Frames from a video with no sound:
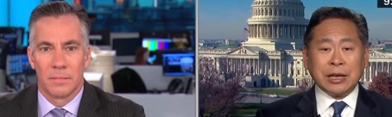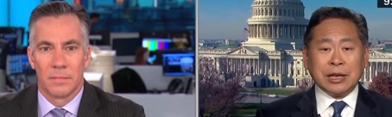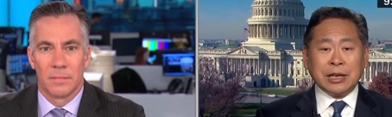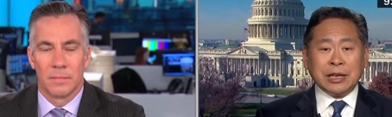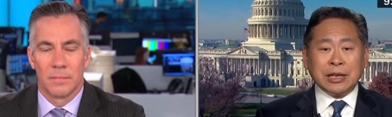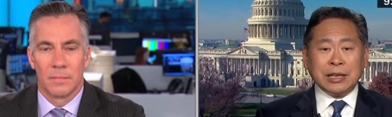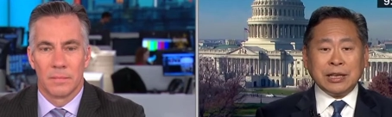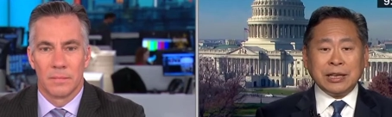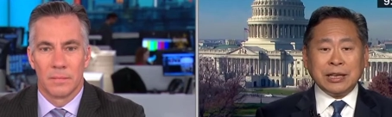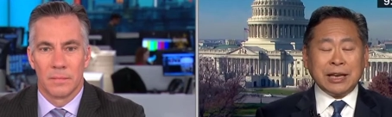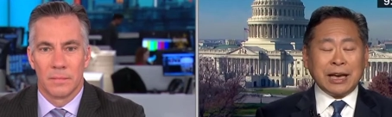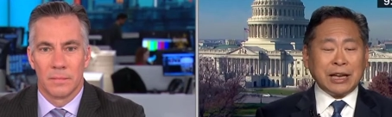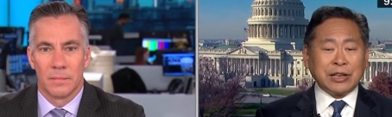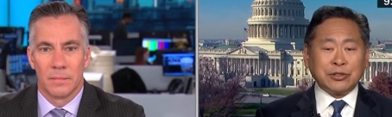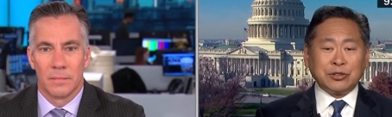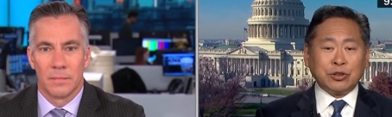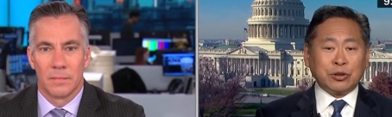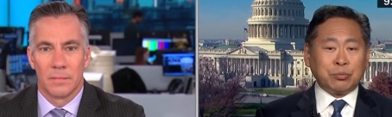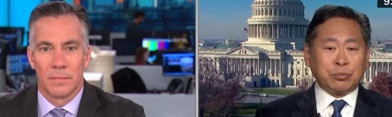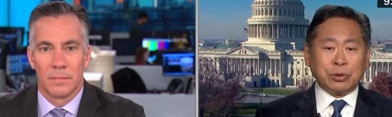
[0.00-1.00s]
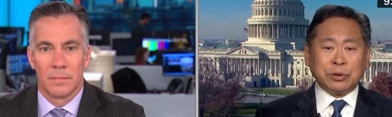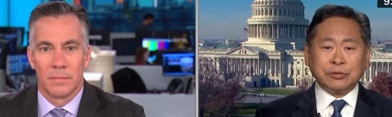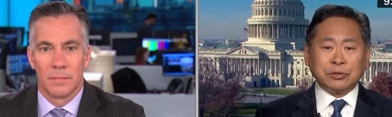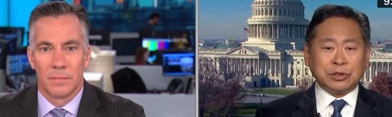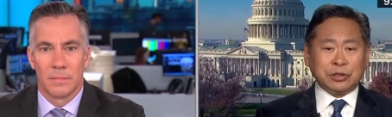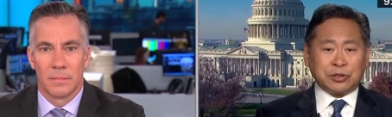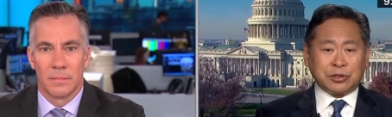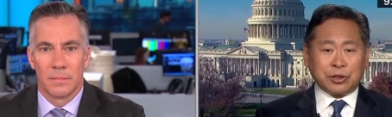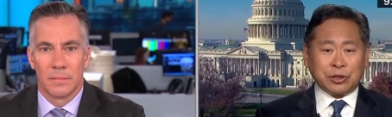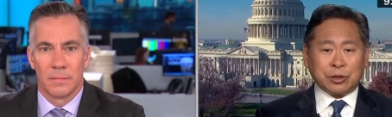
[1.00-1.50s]
Speaker 1: he has no
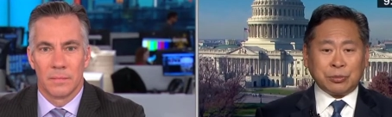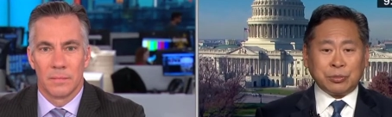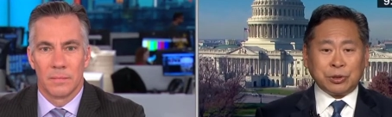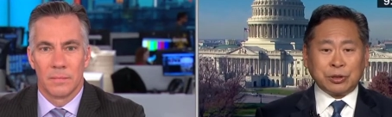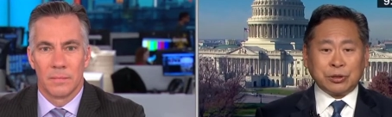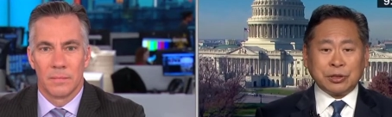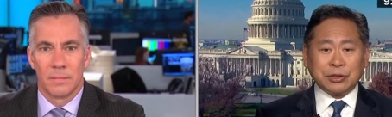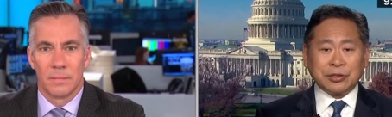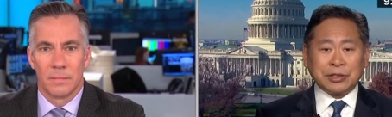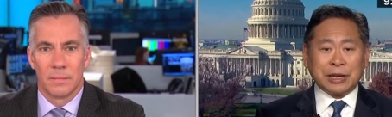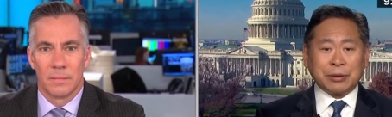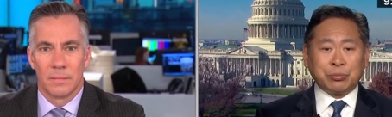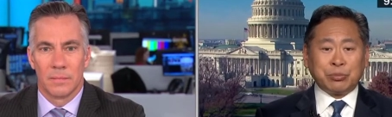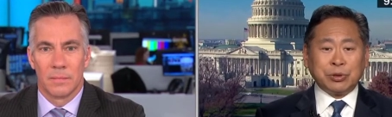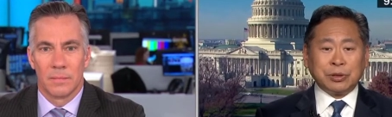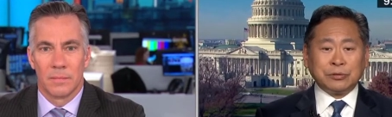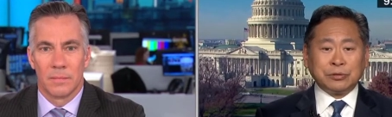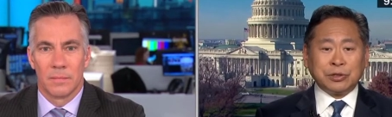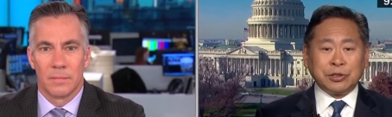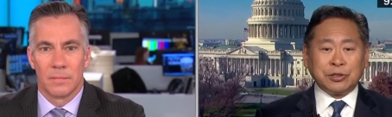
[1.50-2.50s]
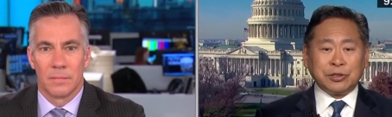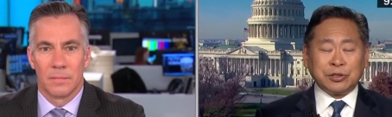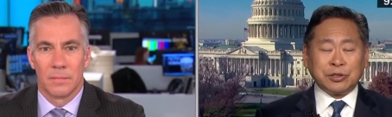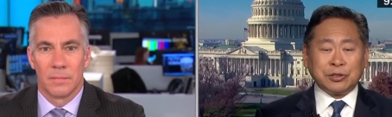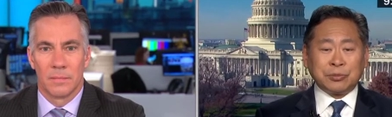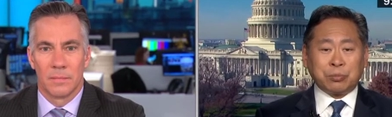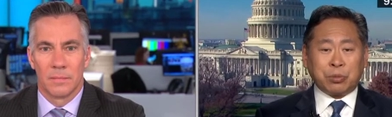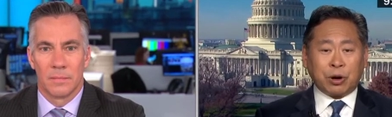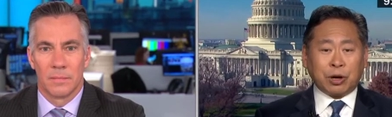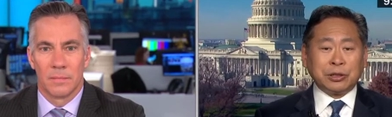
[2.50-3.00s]
privilege there because that privilege is
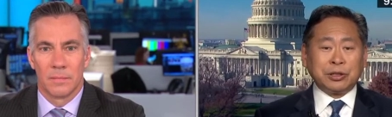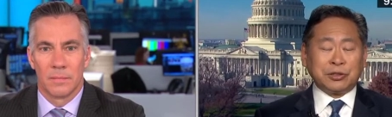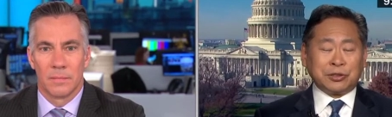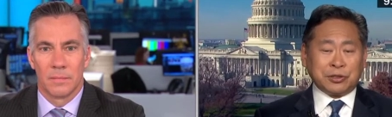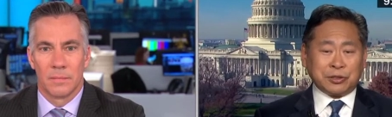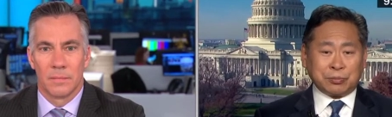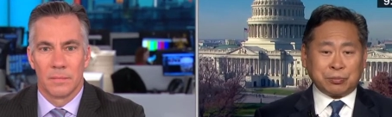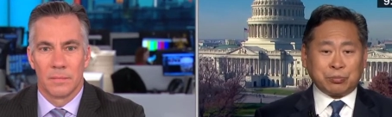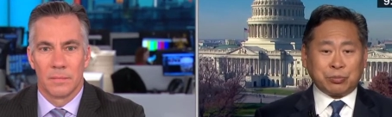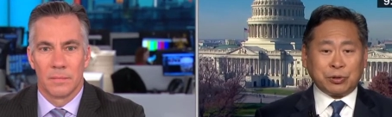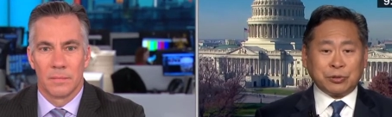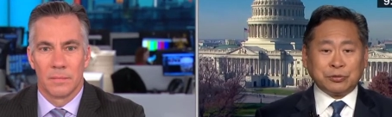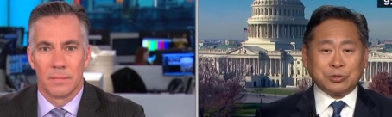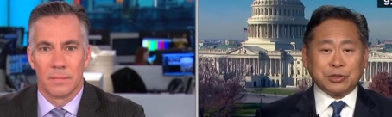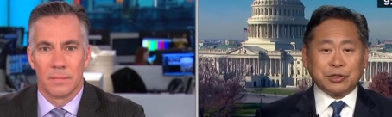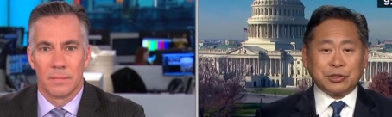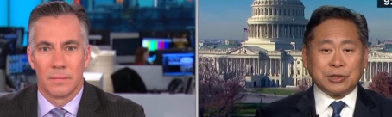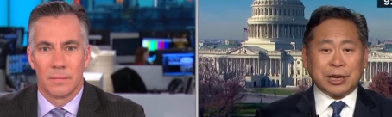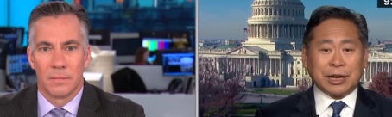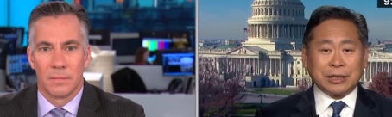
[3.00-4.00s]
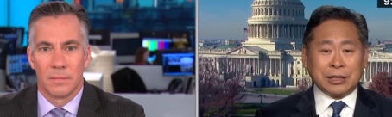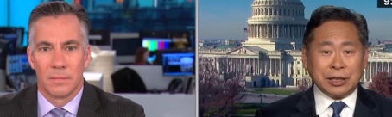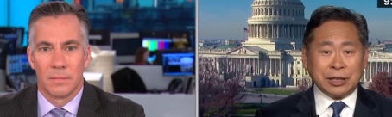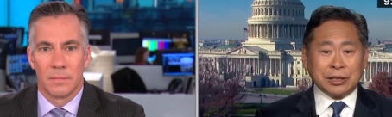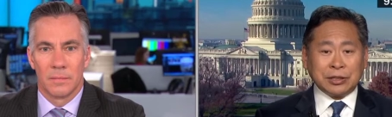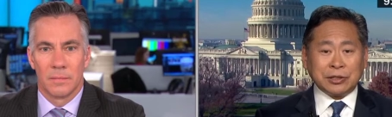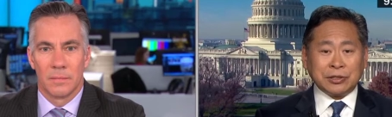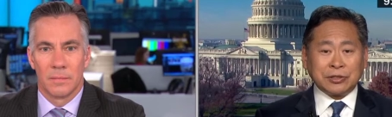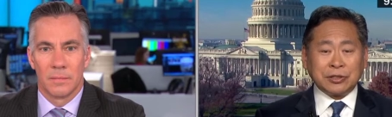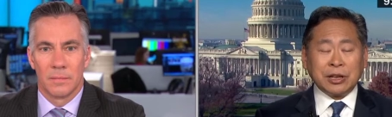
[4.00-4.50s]
Parnas's privilege, not
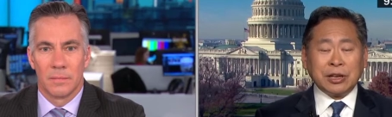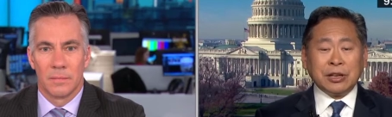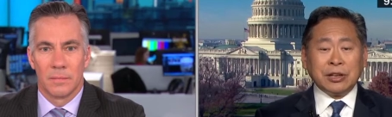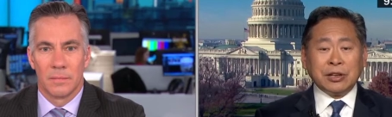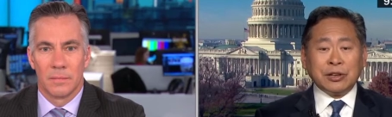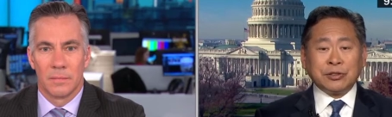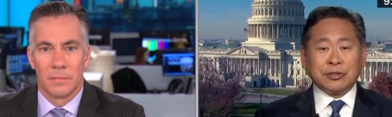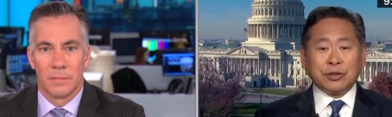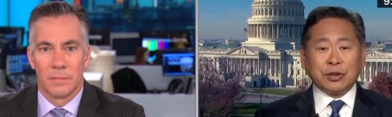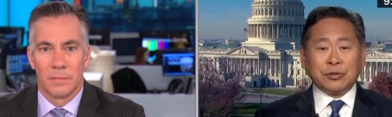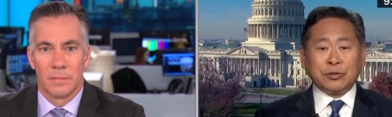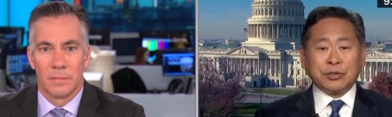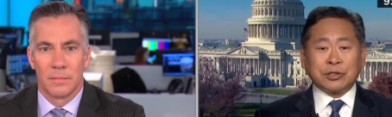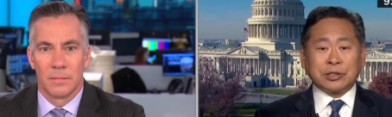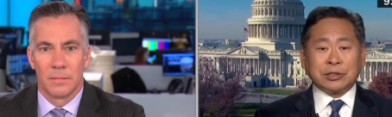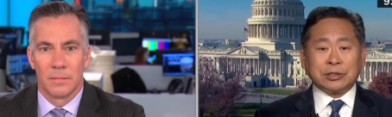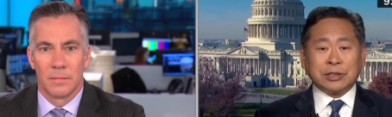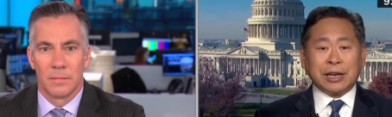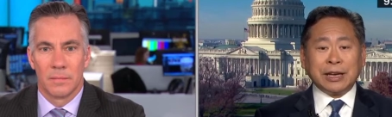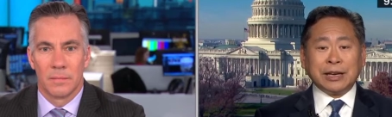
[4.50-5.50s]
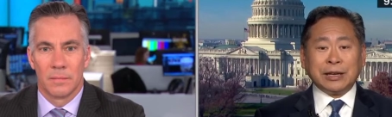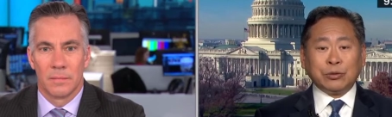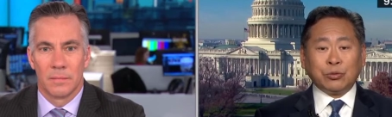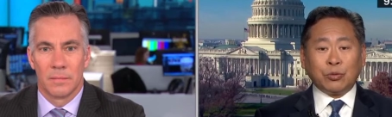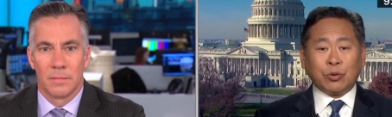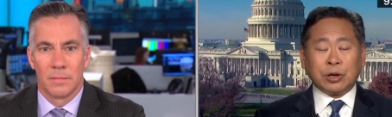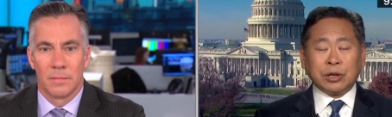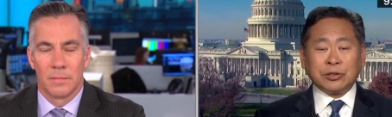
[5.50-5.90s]
his. So if his client wants